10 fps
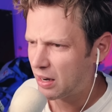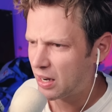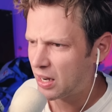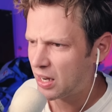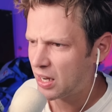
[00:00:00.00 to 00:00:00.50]

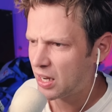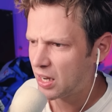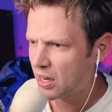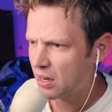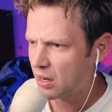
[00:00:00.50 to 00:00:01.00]
Huh?
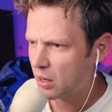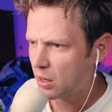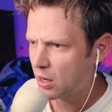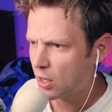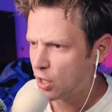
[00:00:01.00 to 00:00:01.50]

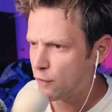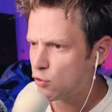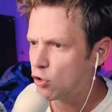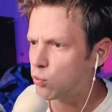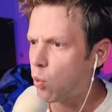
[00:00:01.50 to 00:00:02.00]
If
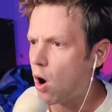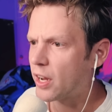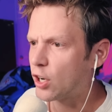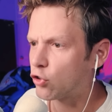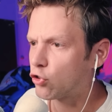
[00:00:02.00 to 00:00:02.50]
you just
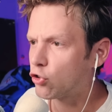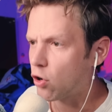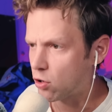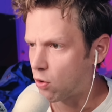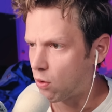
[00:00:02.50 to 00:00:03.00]
walk in a
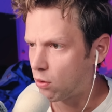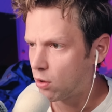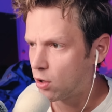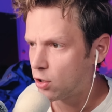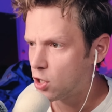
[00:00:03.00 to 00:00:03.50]
circle,
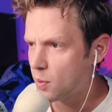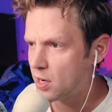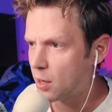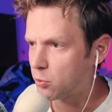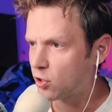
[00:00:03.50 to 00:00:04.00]
you
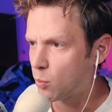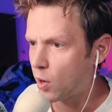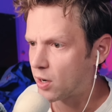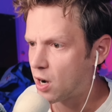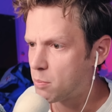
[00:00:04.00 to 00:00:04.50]
end up
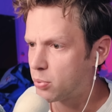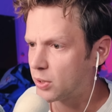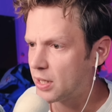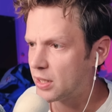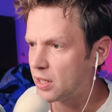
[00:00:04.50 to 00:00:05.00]
somewhere
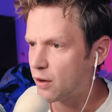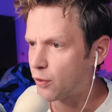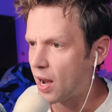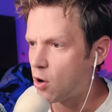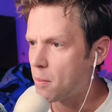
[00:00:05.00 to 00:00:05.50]
completely
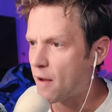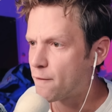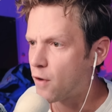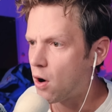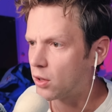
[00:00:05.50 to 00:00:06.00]
different. How am I
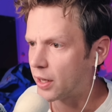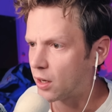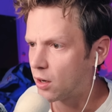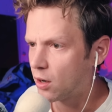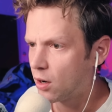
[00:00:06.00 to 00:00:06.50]

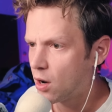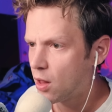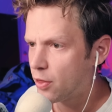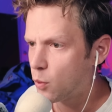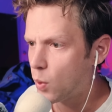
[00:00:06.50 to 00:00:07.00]
falling?
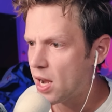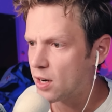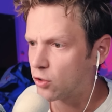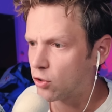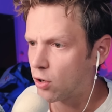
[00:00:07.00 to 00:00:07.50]
The
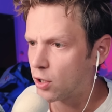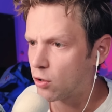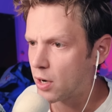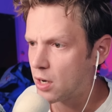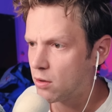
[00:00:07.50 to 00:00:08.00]
wheat is turning
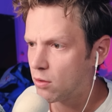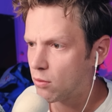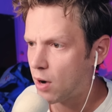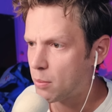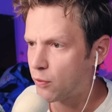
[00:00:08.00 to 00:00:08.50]
green
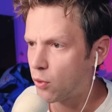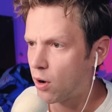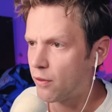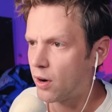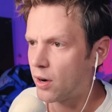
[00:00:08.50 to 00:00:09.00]
right before
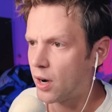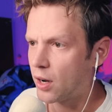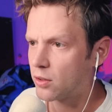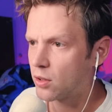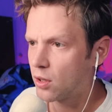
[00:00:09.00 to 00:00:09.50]
our very
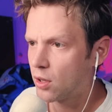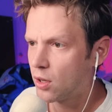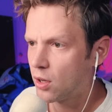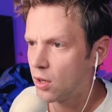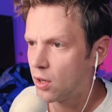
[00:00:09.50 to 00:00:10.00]
eyes.
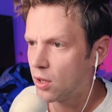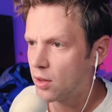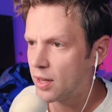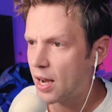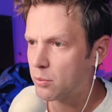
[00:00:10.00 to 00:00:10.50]

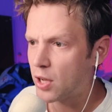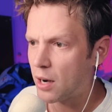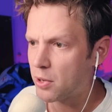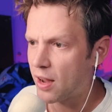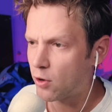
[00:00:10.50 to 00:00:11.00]
The game's got
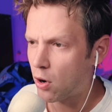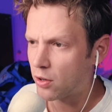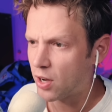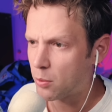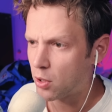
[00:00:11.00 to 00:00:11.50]
to be having a
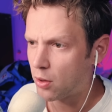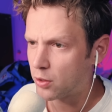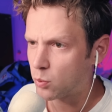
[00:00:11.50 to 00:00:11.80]
hard time with all this